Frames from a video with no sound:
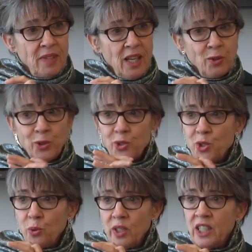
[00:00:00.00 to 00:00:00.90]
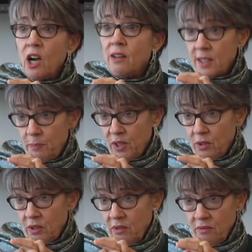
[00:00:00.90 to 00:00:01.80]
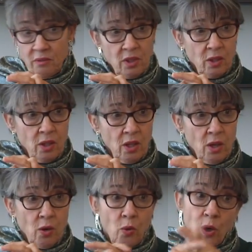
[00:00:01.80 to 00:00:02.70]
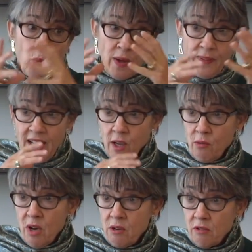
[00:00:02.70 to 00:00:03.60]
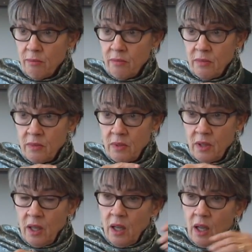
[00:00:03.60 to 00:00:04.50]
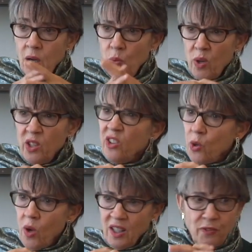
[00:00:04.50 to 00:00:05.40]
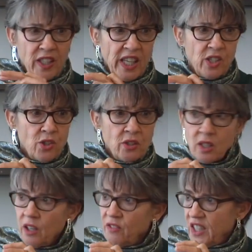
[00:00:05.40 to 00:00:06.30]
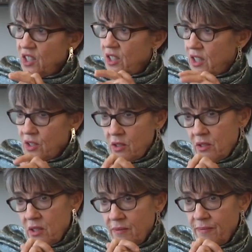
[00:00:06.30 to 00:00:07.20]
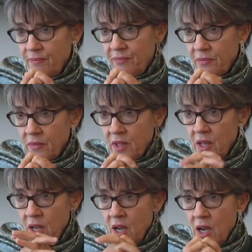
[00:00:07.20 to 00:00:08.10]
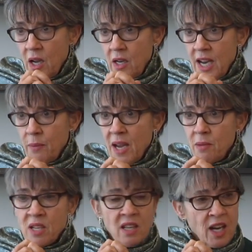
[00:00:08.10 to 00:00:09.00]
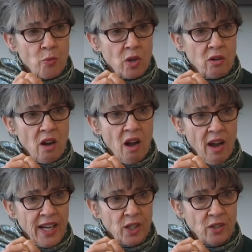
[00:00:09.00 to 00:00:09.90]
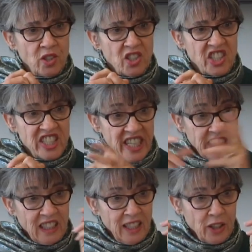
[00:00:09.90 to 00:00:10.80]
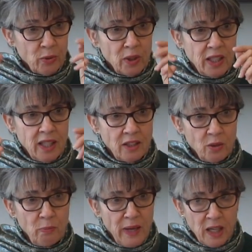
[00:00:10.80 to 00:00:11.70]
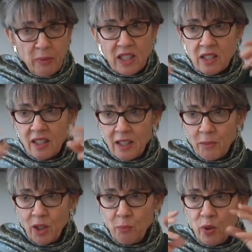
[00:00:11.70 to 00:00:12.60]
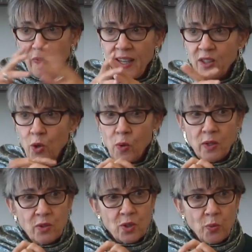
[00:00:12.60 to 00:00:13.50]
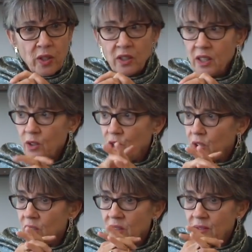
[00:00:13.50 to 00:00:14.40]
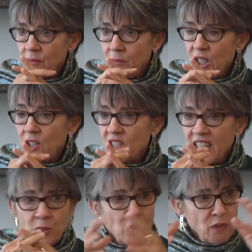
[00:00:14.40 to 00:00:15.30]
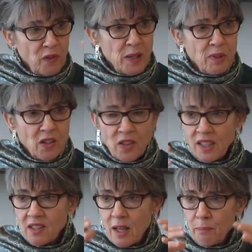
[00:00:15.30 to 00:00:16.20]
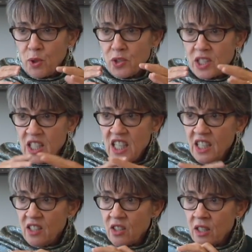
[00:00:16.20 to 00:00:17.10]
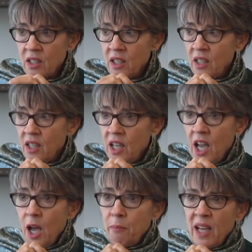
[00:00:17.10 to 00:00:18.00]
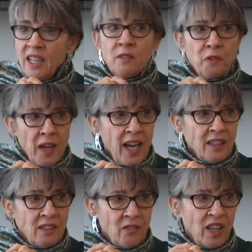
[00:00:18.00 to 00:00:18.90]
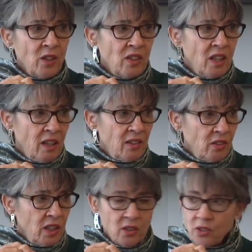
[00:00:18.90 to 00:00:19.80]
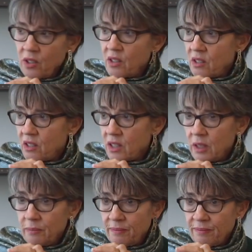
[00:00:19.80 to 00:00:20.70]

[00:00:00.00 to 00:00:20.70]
elders who are in hospitals or when they go home. What are the qualifications of these sitters? Now, maybe they were hired to sit, literally to babysit, I'm going to put that in quotes, with an elder, because that's what the family thinks that person needs. But in fact, they are the eyes and ears of the system.